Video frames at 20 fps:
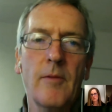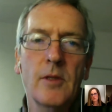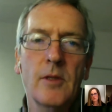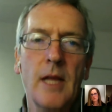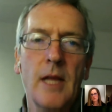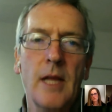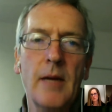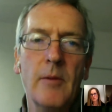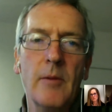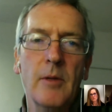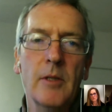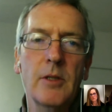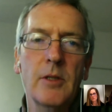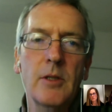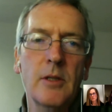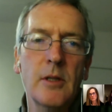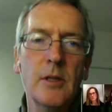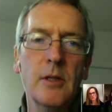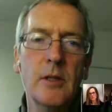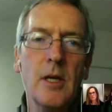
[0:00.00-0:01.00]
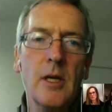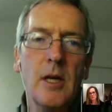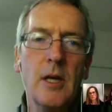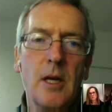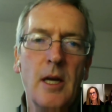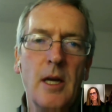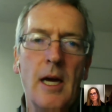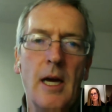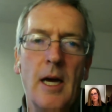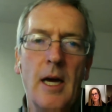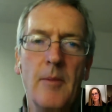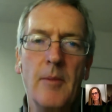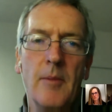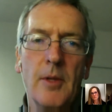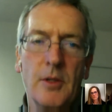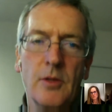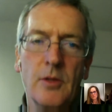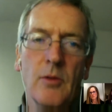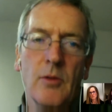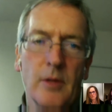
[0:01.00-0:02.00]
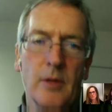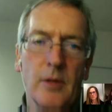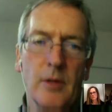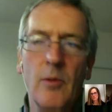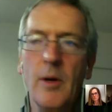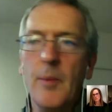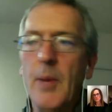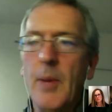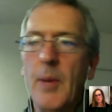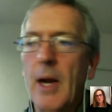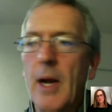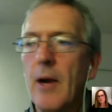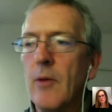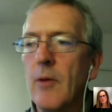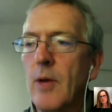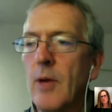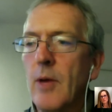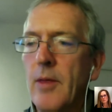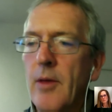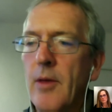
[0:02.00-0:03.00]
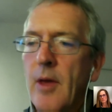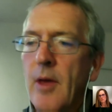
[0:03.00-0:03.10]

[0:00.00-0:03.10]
language, the school that we're paired with.